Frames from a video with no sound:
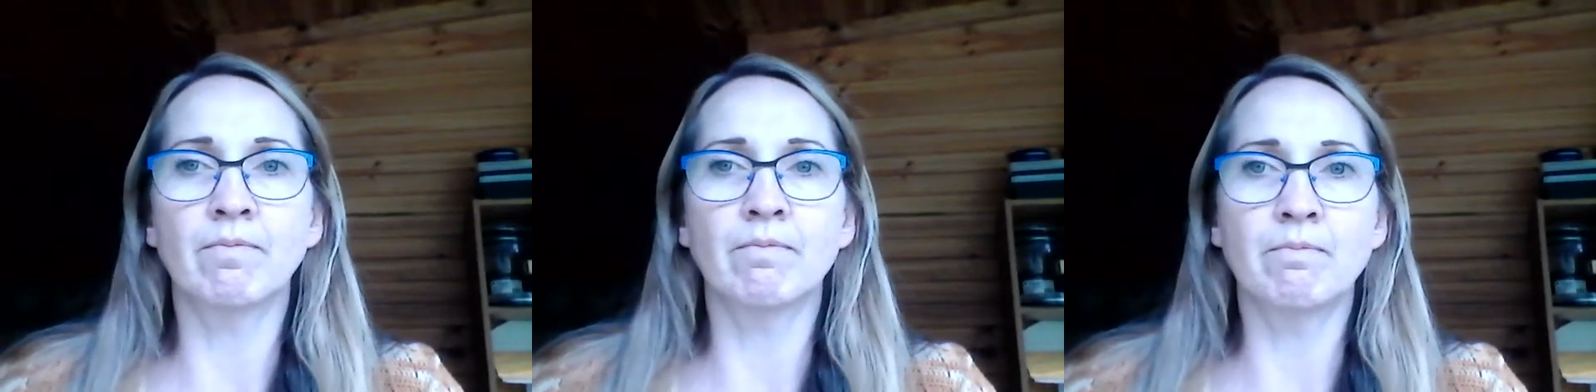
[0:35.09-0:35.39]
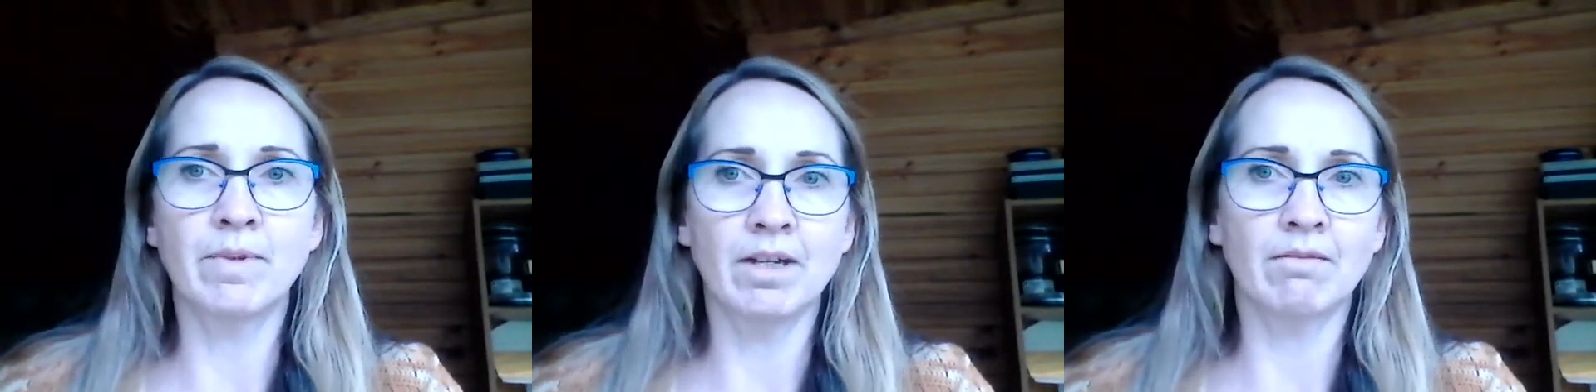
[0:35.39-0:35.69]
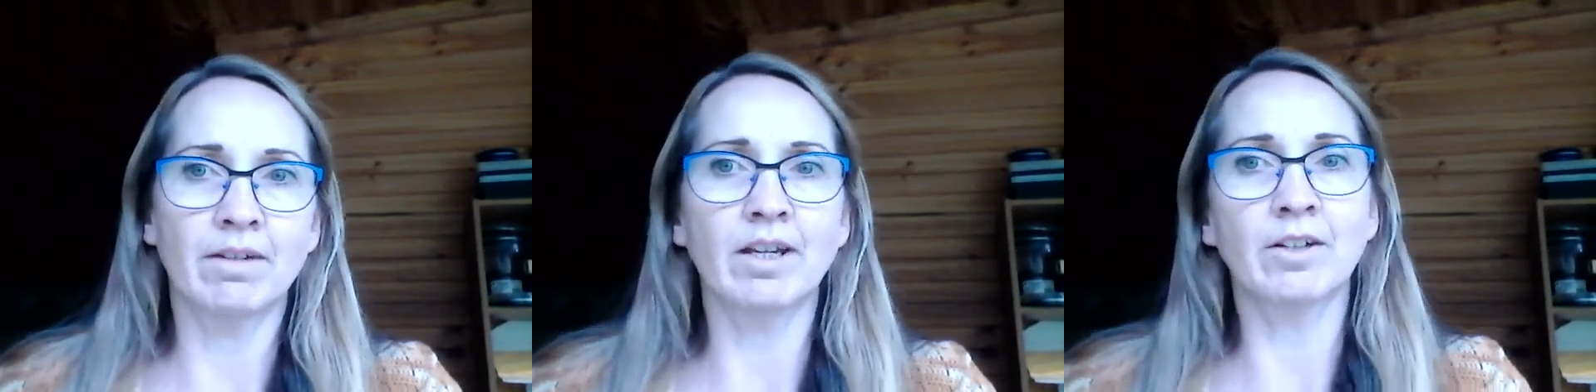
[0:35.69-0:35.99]

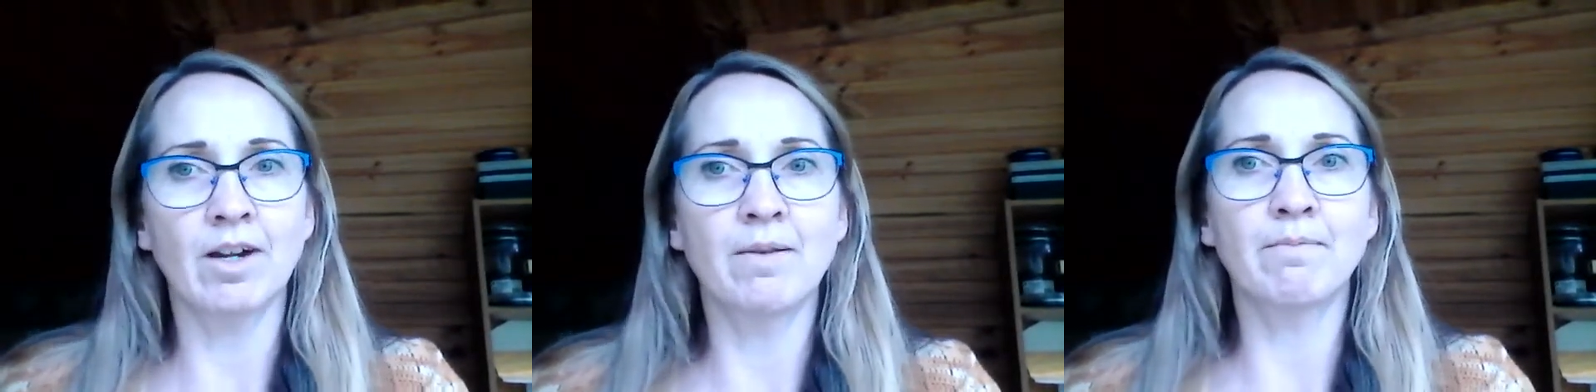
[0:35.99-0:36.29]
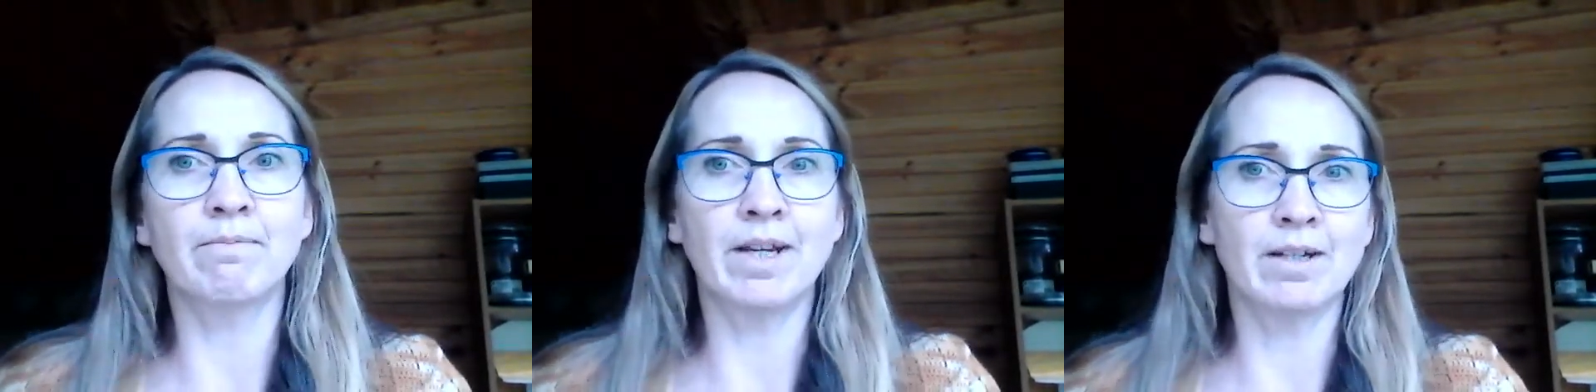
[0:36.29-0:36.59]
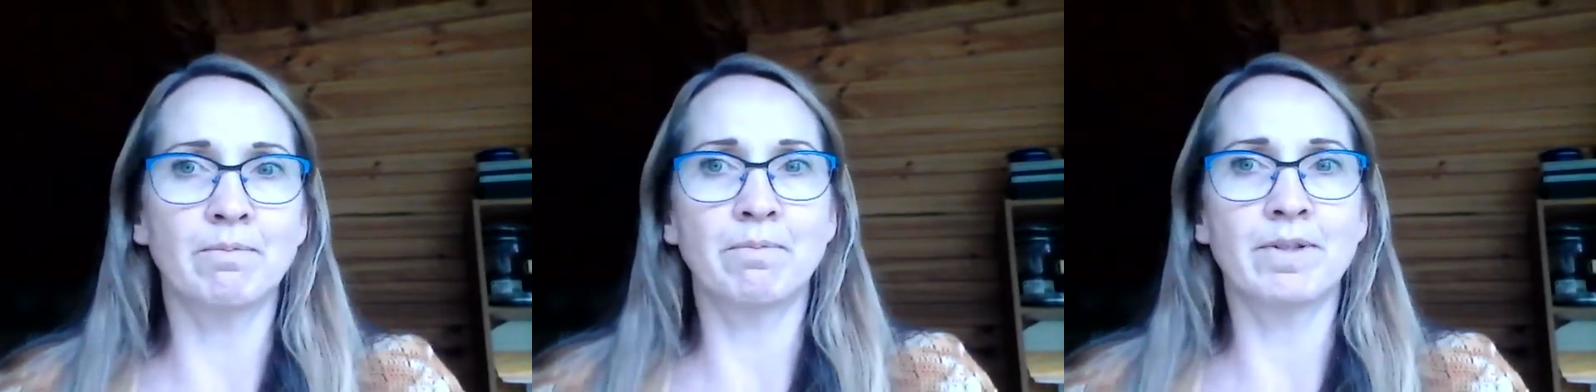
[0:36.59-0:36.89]

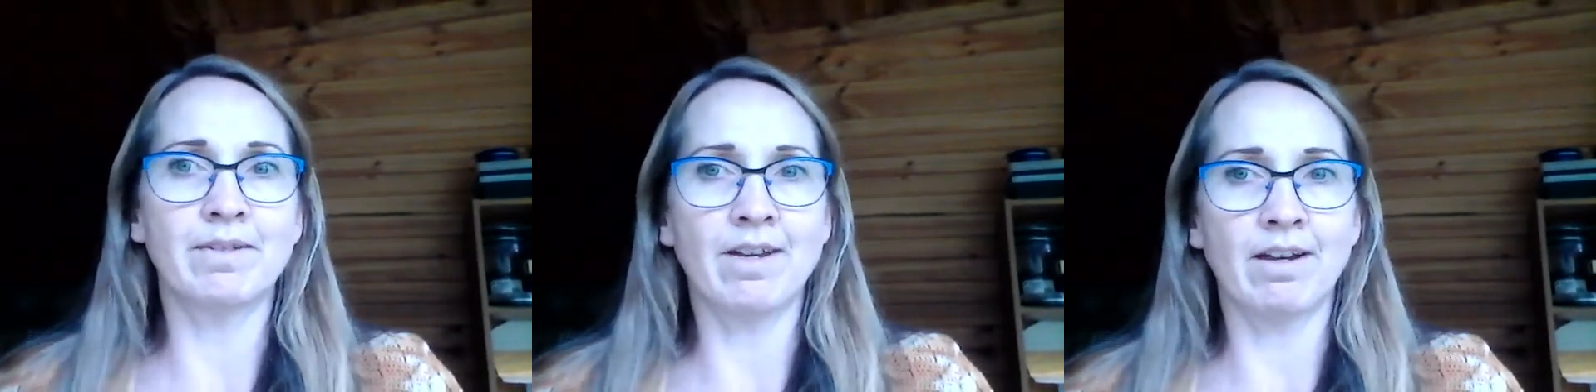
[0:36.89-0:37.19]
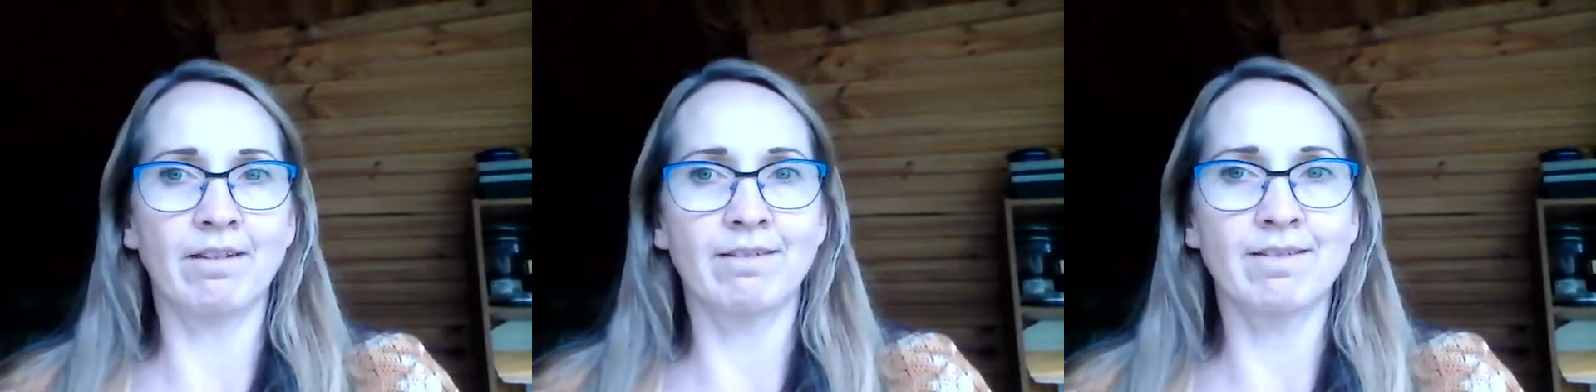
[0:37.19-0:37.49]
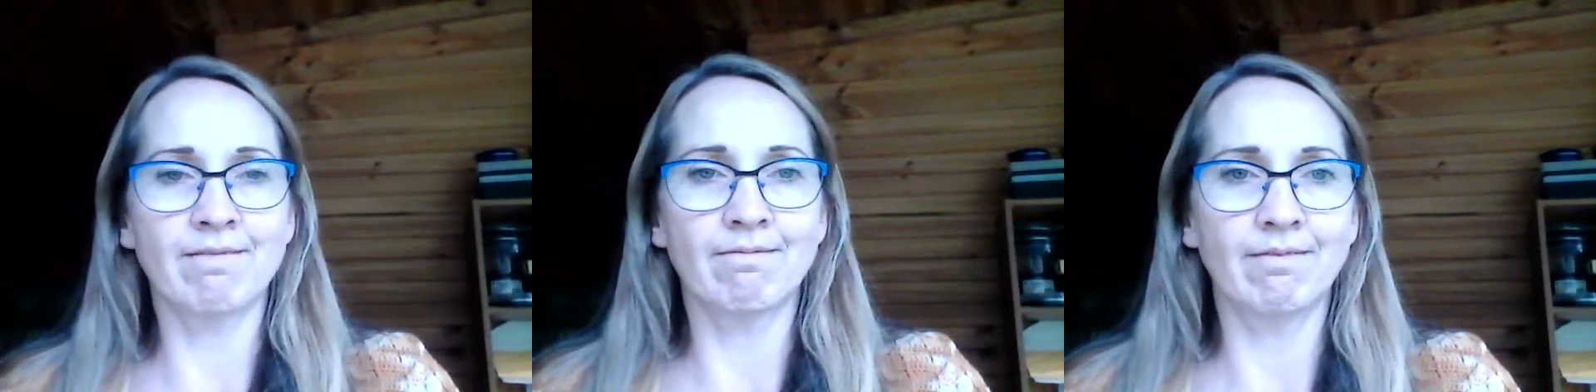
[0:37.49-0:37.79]
meter per
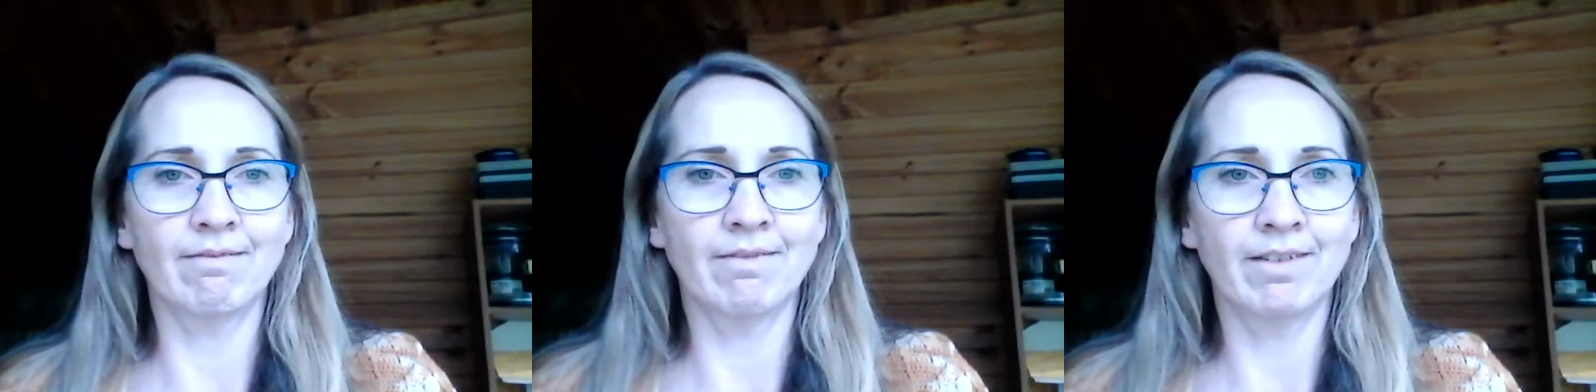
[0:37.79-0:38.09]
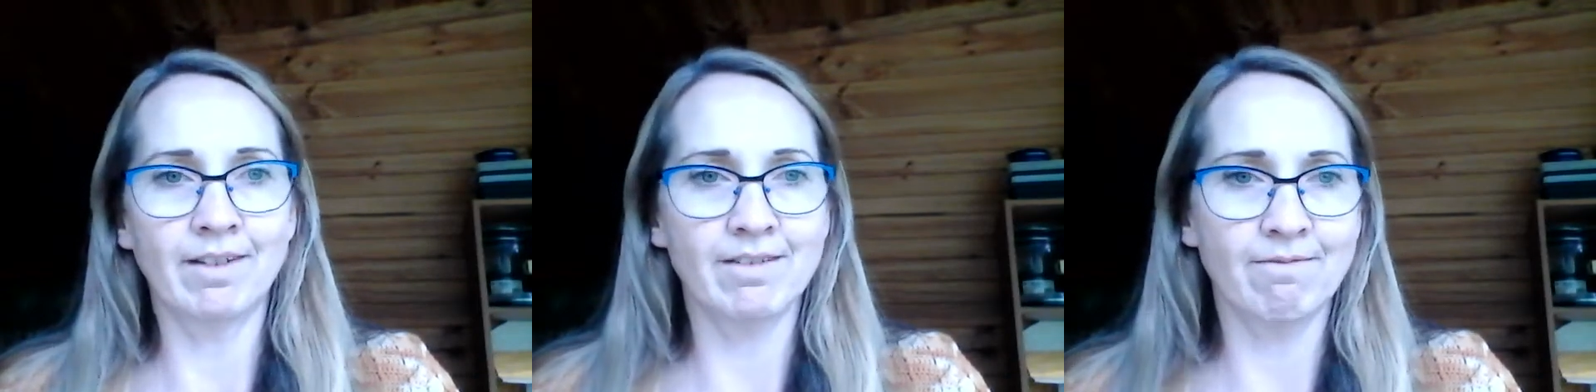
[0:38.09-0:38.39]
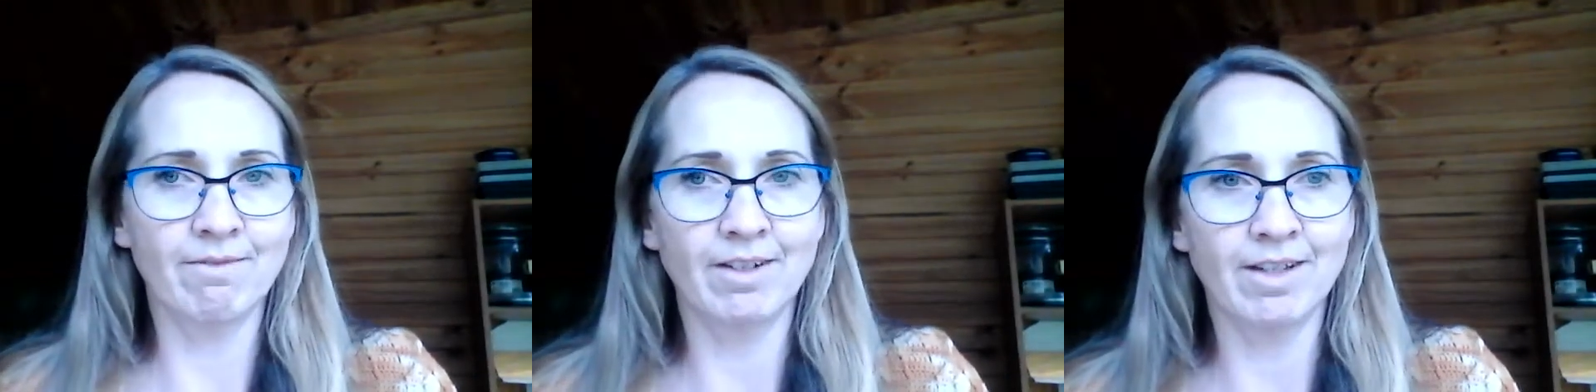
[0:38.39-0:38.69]
seconds.
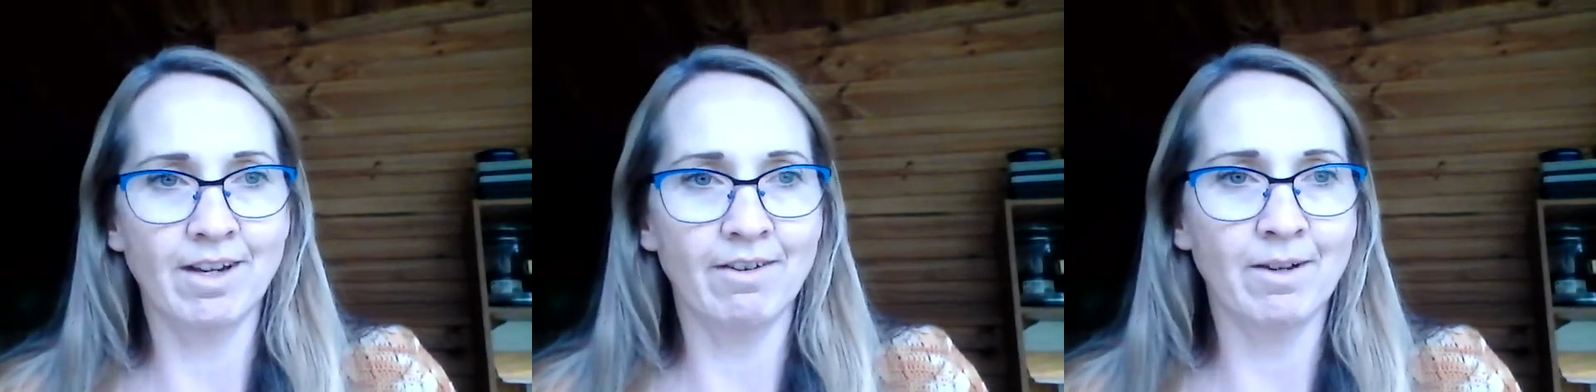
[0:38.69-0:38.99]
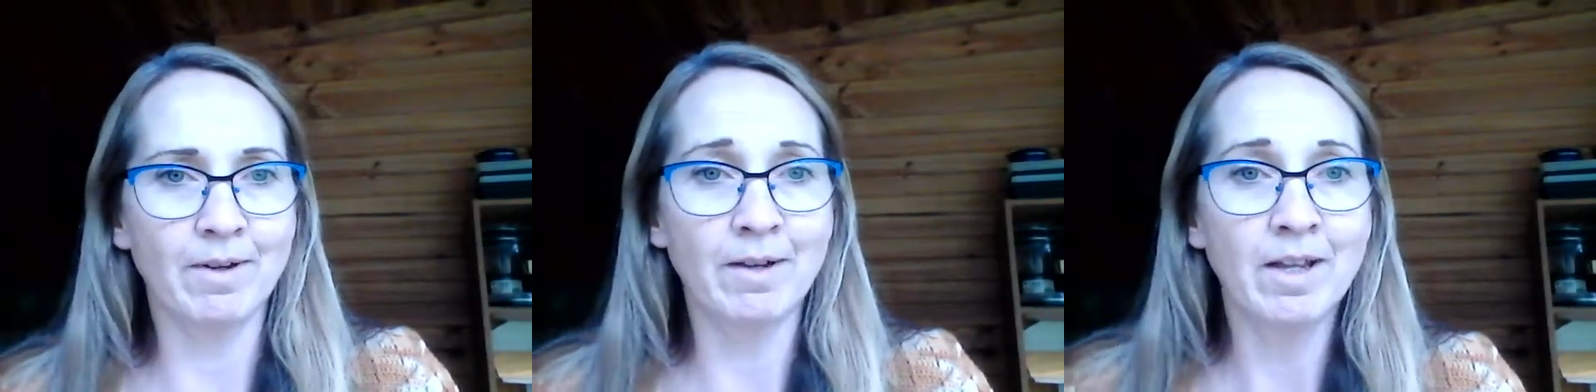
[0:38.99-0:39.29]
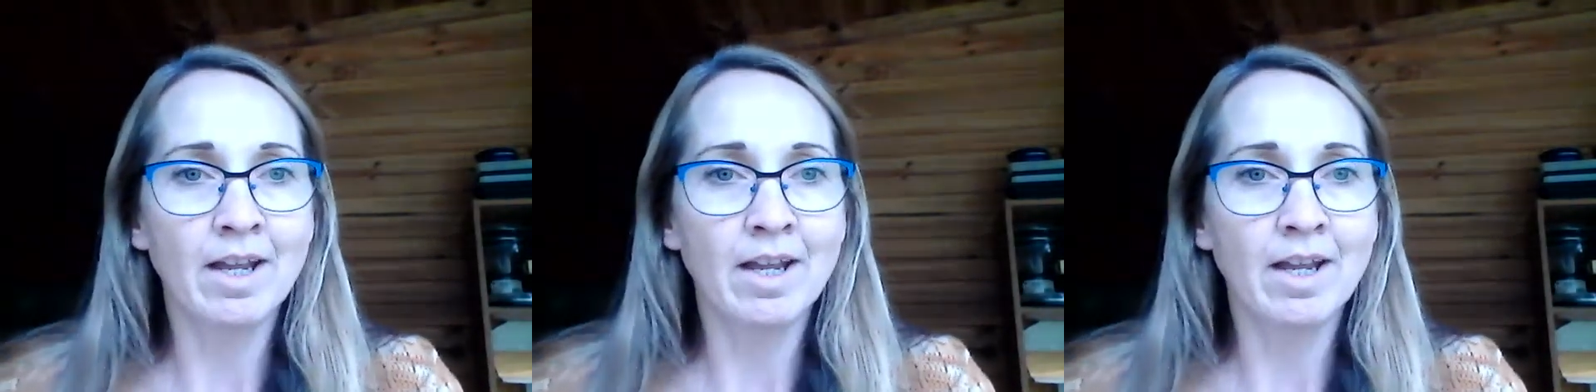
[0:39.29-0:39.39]
It's written there anyway.